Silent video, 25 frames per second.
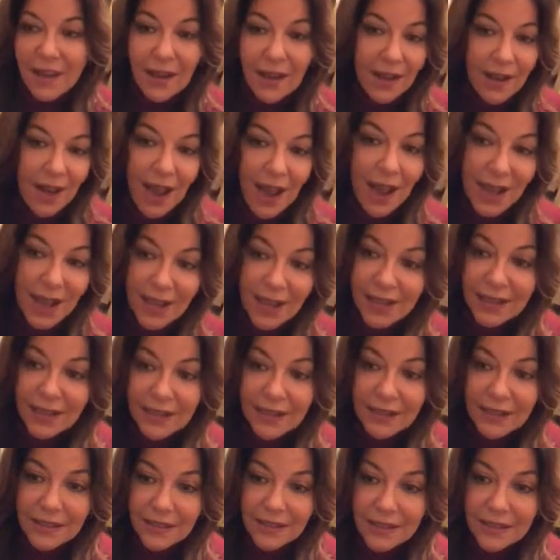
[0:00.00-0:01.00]

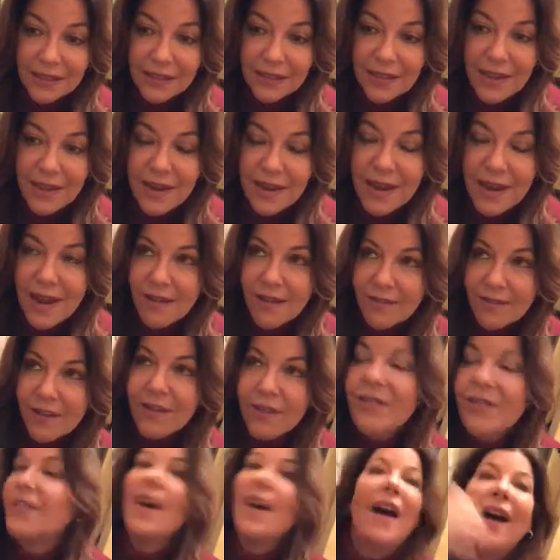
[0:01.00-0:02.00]
I never
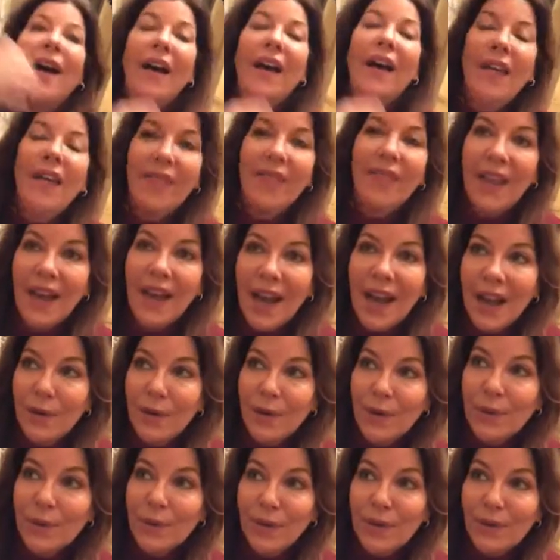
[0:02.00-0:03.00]
thought that I
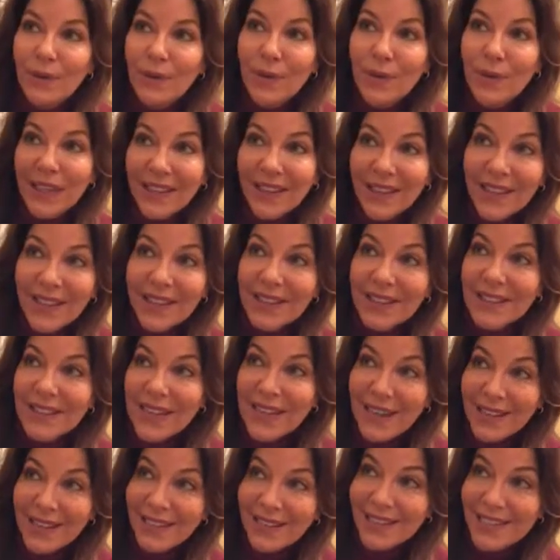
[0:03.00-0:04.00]
would be really
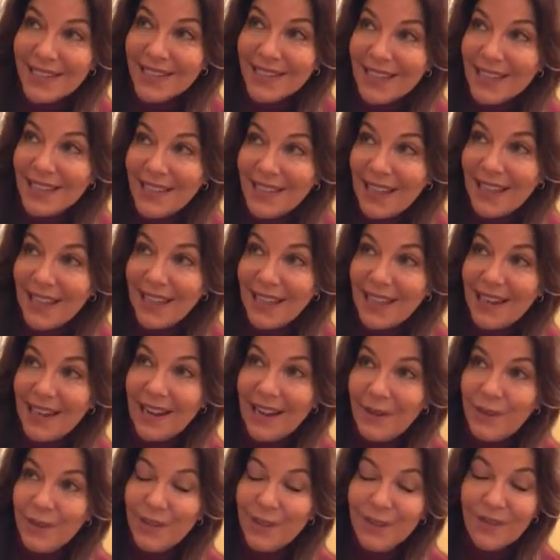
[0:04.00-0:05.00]
excited to say that
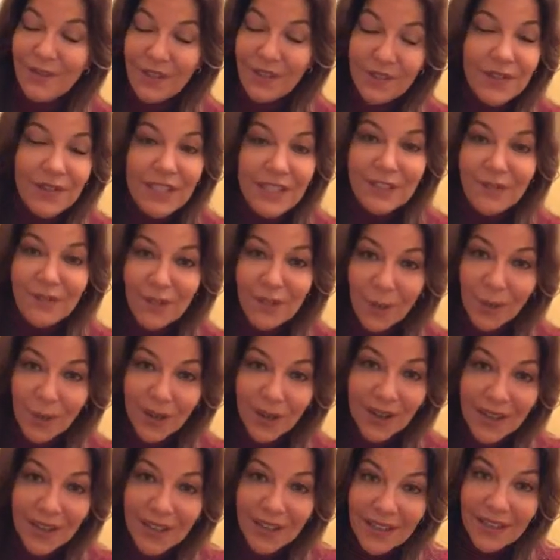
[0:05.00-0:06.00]
I was
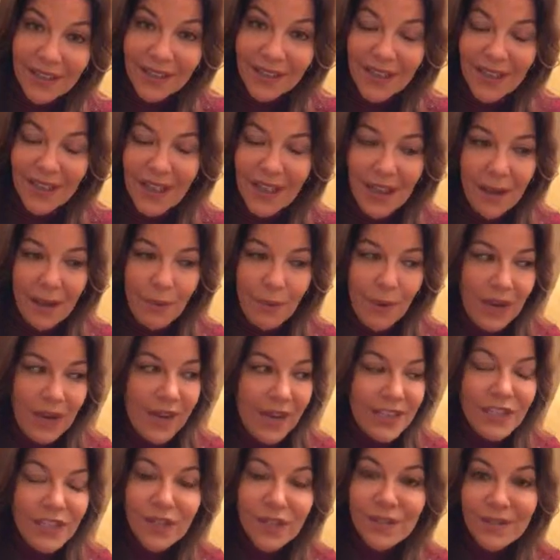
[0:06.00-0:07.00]
54. When
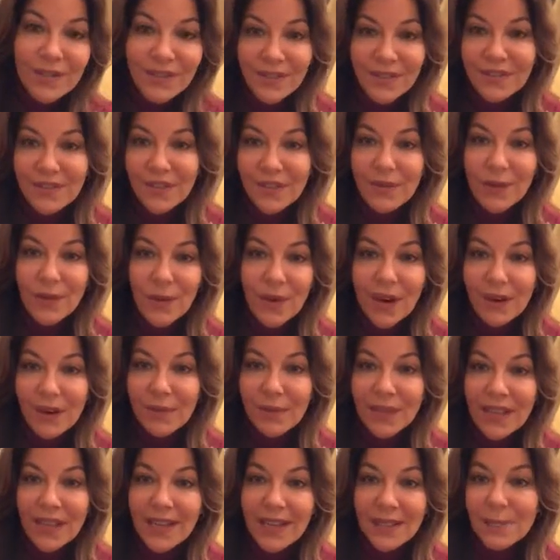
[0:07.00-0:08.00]
I turned 54, I
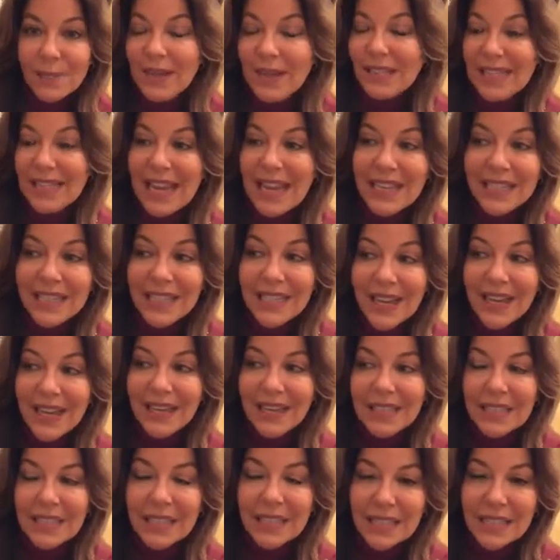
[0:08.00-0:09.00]
realized my dad died
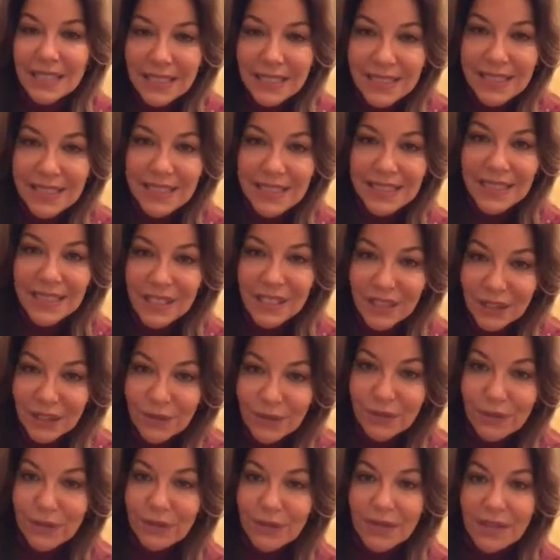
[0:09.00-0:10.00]
at
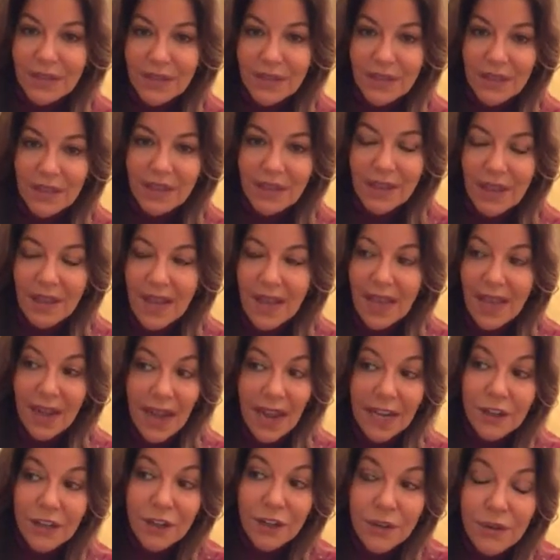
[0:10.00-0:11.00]
62. And
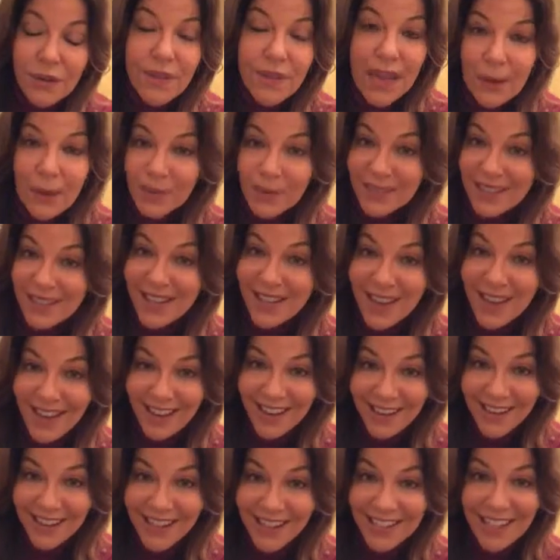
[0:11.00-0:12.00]
I knew that was
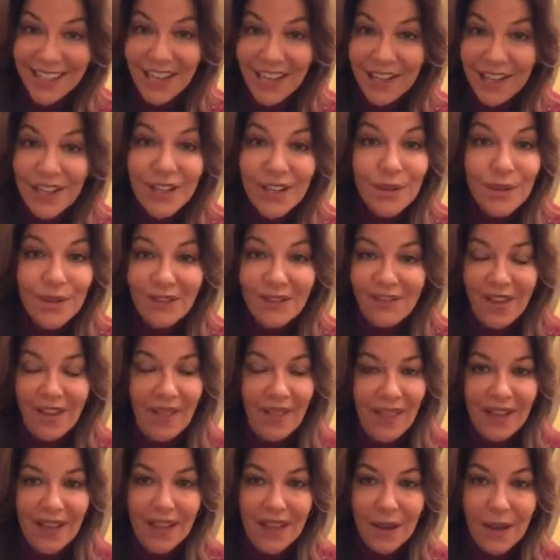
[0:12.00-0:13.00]
young, because I knew it felt
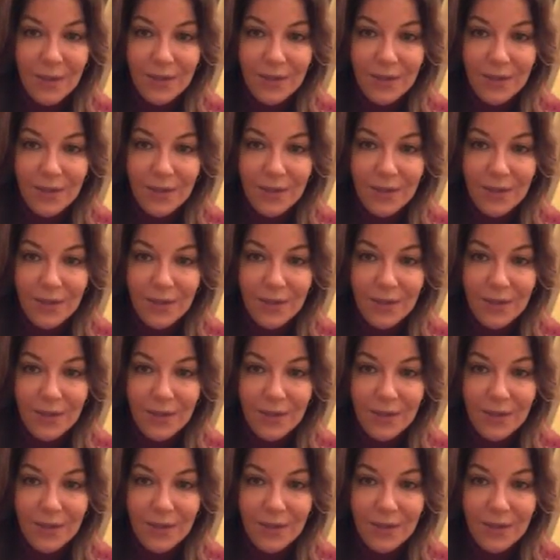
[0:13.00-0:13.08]
like I